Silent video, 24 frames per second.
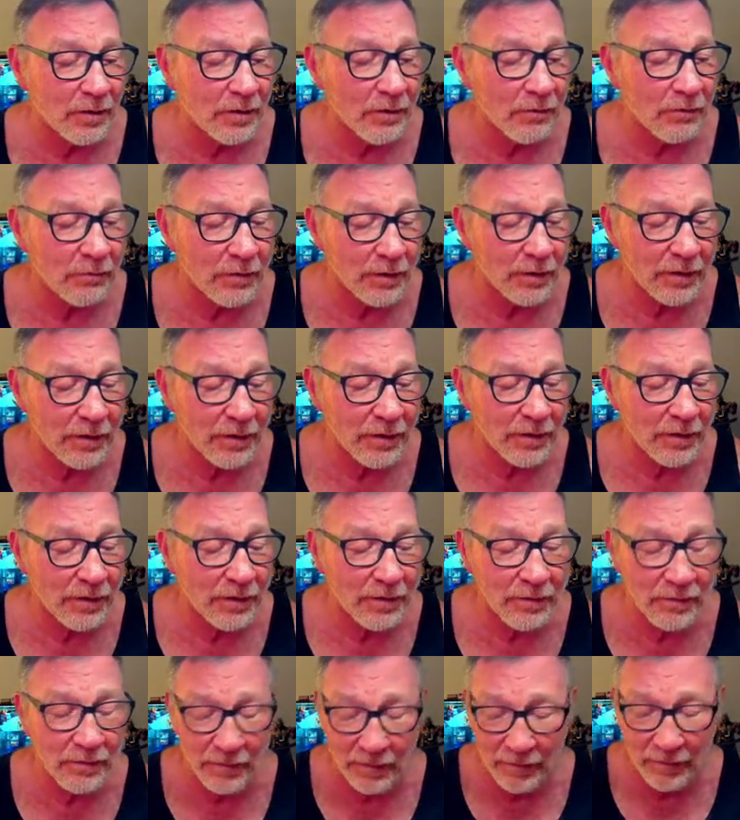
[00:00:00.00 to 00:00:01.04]
Well,
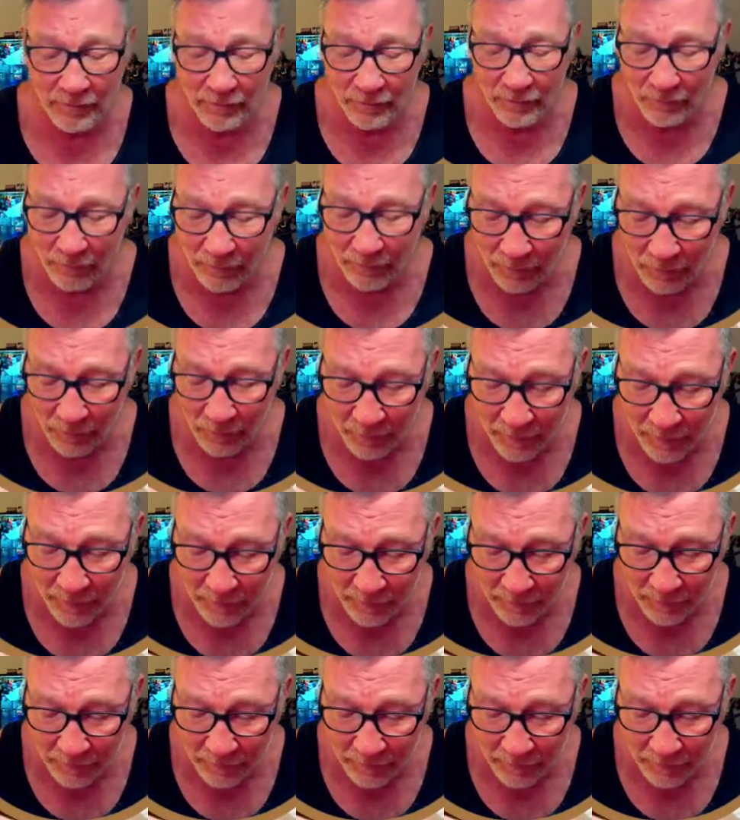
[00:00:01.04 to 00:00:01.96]
I can do a little bit of,